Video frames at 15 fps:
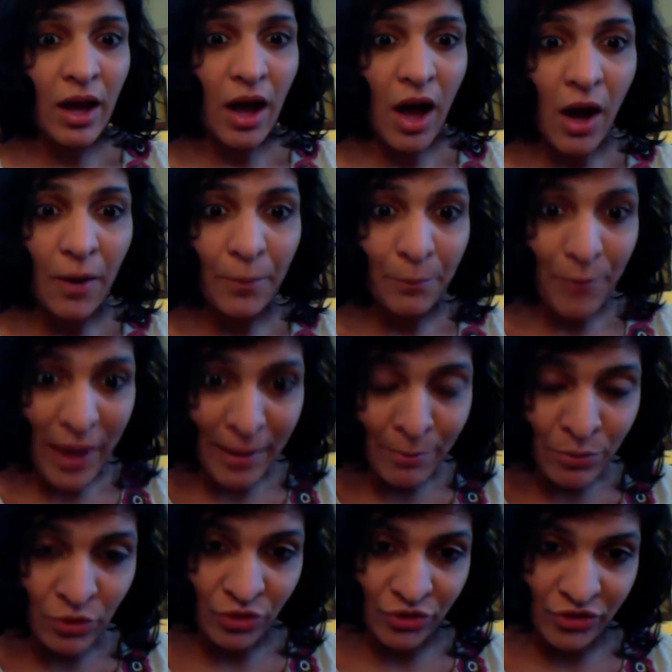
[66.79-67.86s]

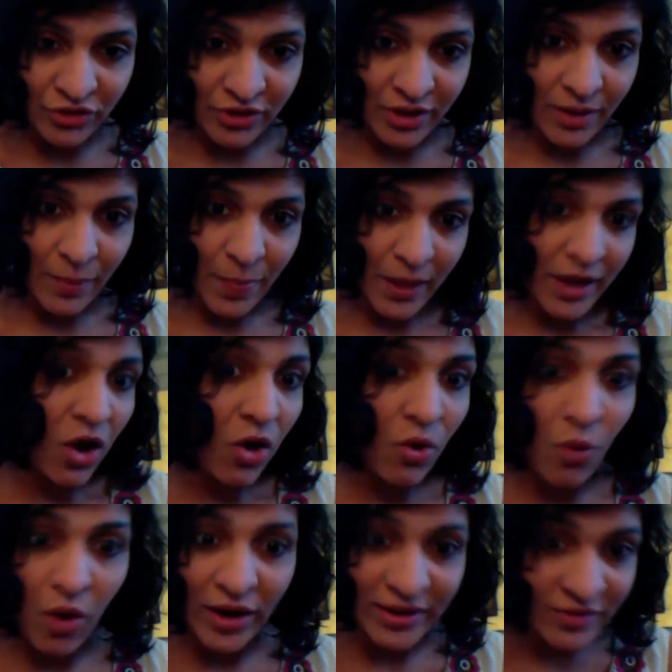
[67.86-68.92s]
members
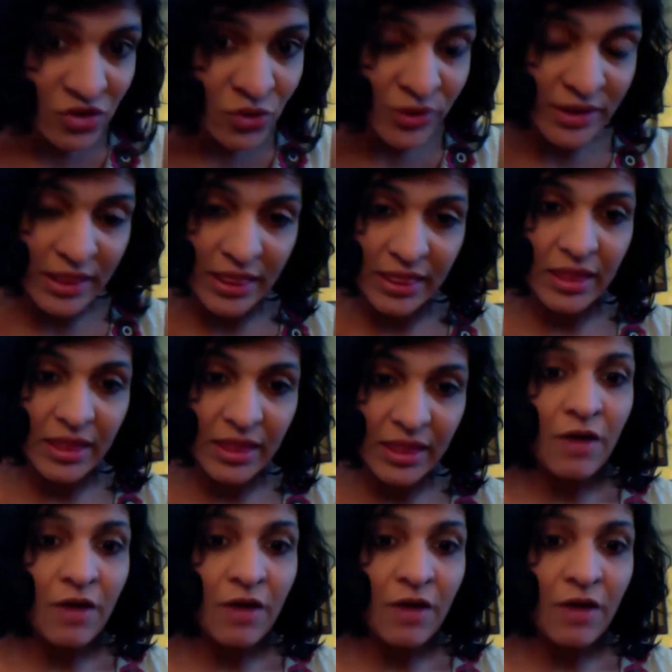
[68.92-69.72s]
and students